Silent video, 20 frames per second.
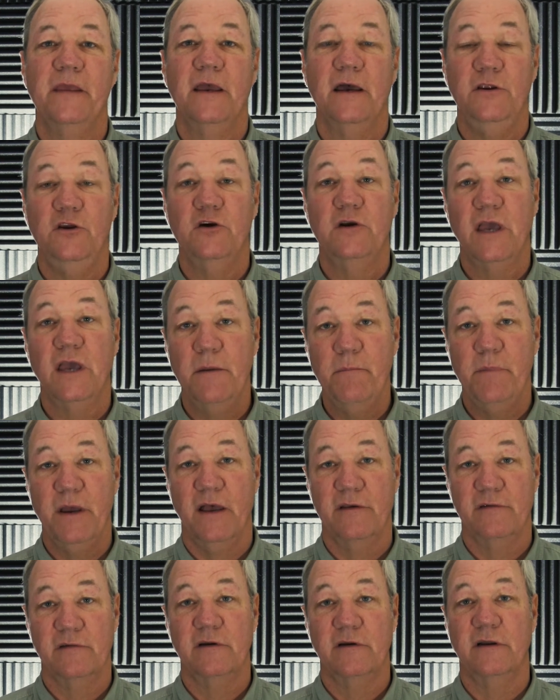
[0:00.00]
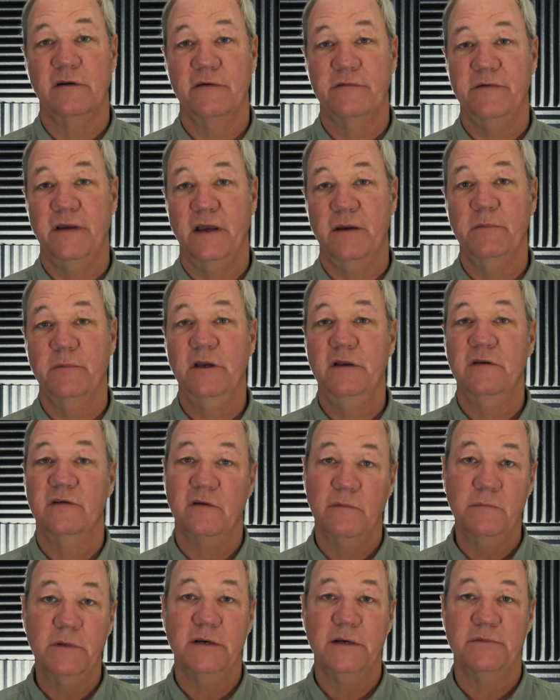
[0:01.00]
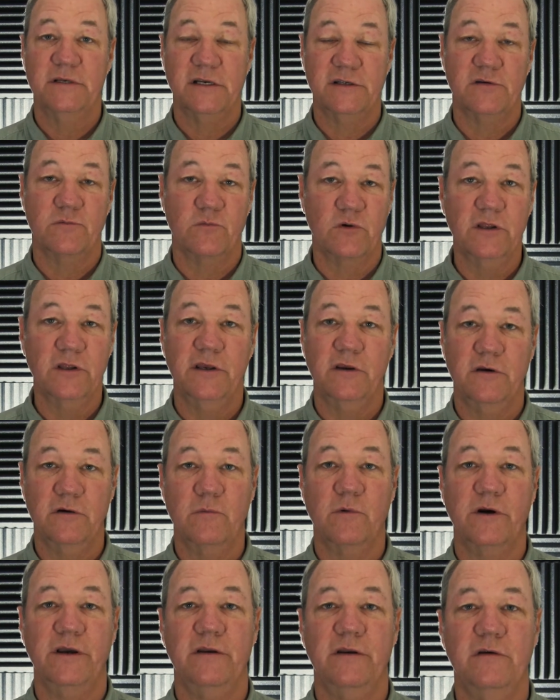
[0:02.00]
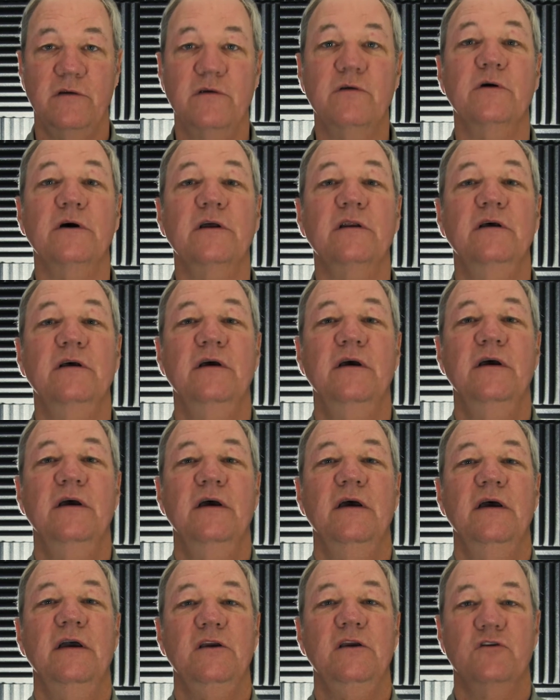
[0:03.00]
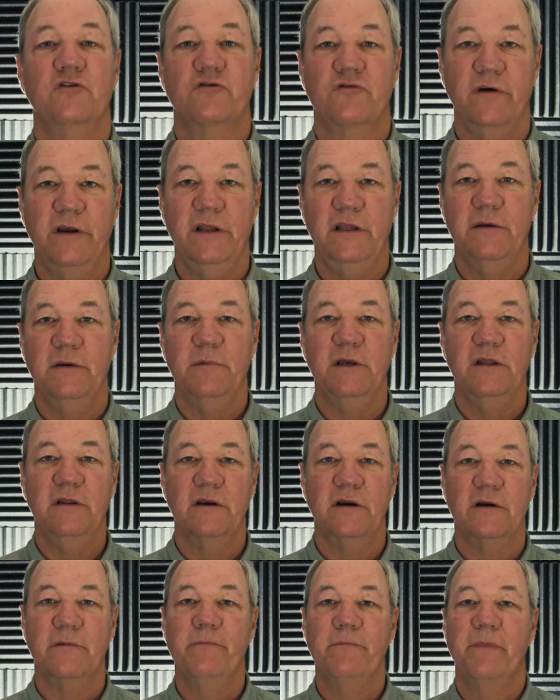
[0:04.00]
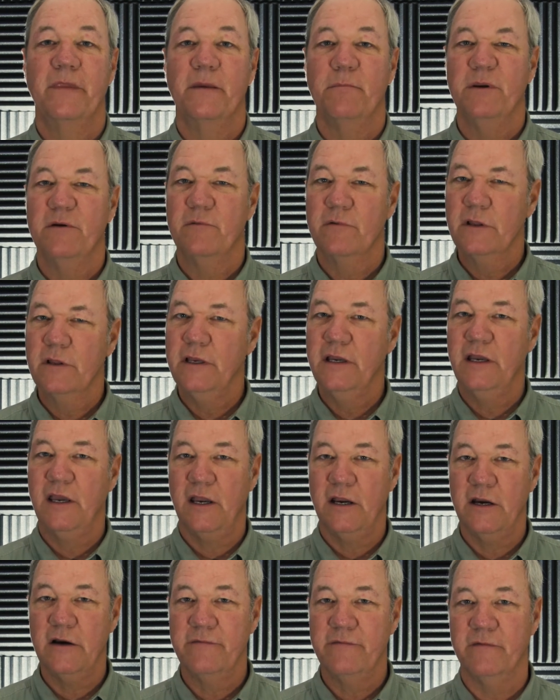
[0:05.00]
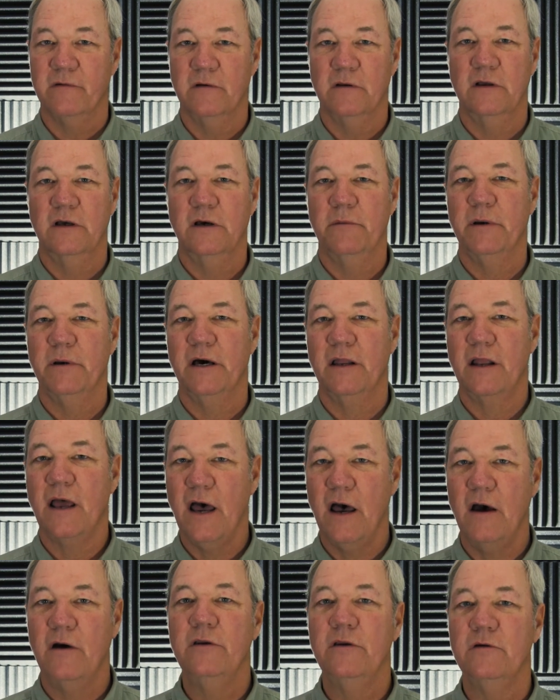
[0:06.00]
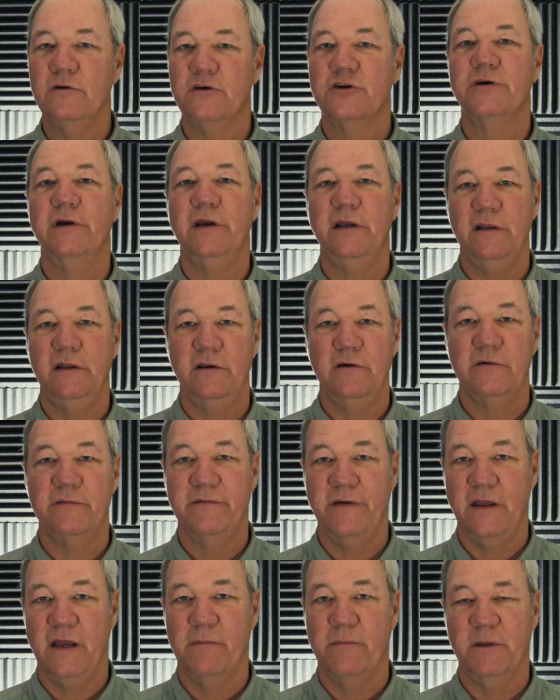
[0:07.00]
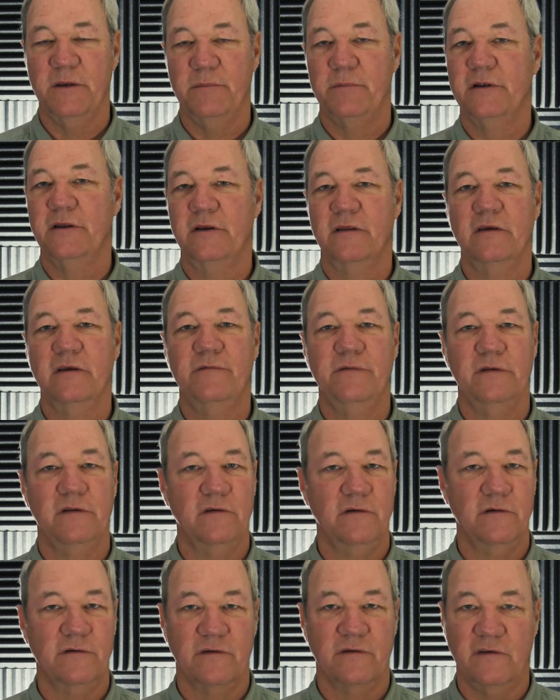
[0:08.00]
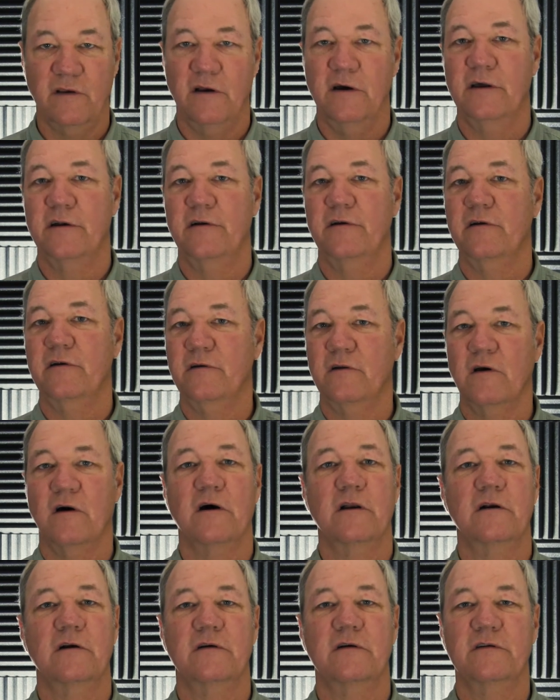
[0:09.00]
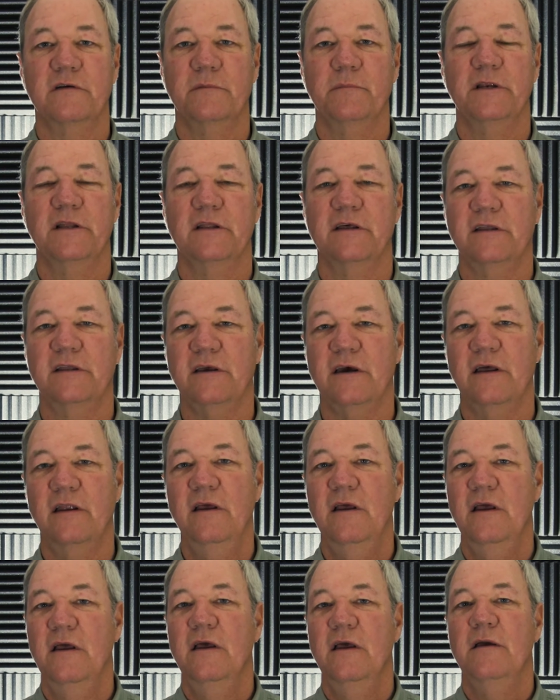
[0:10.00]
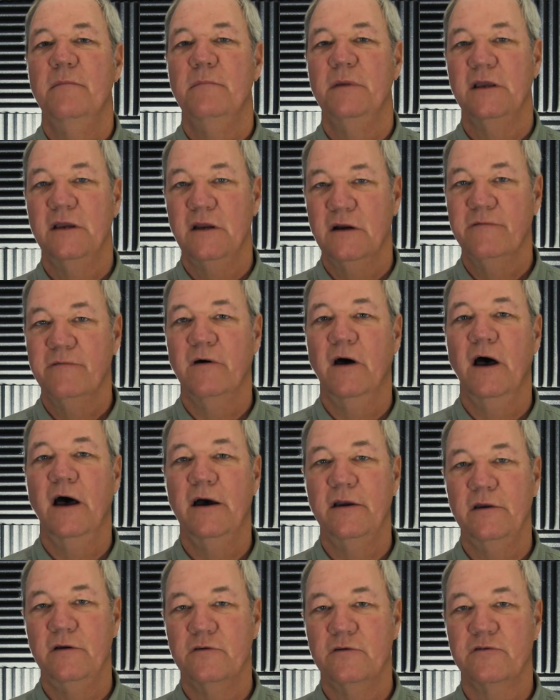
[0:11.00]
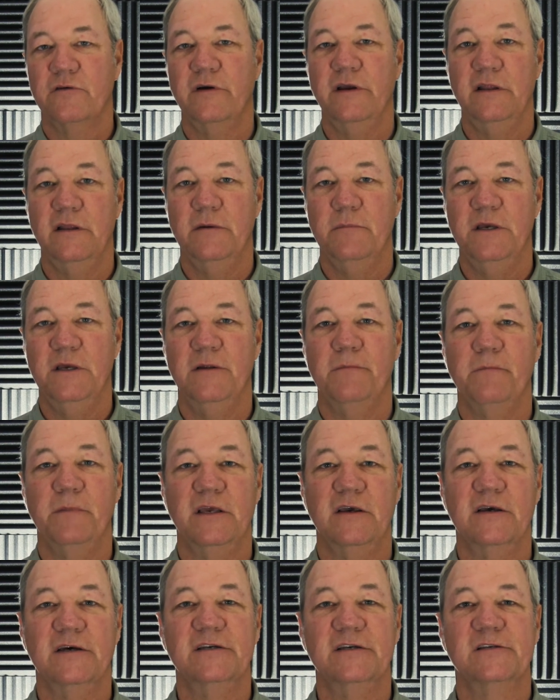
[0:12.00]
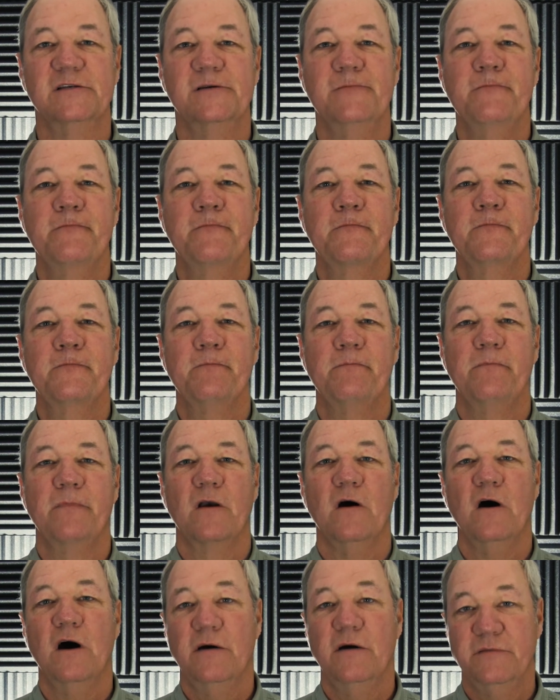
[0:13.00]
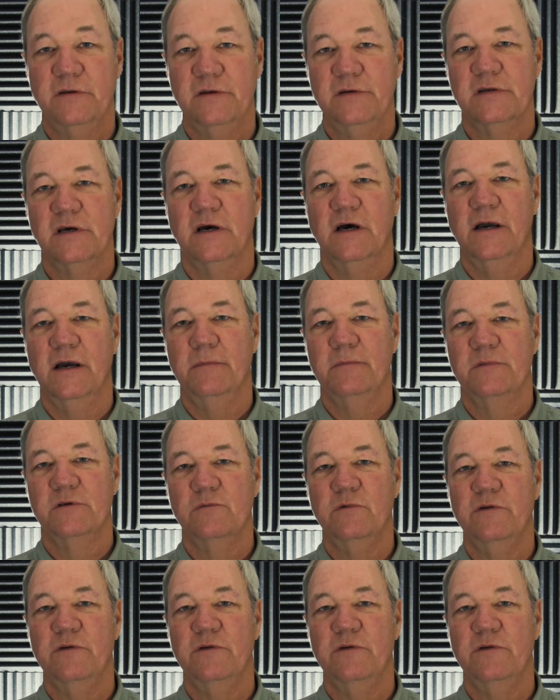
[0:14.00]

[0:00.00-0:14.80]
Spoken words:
And you can pass it on to family, and sometimes that's a really good way to do it. You train them in there. Be really careful about how you train your family, particularly if it's your son or your daughter or somebody like that. Be careful how you train them in, because oftentimes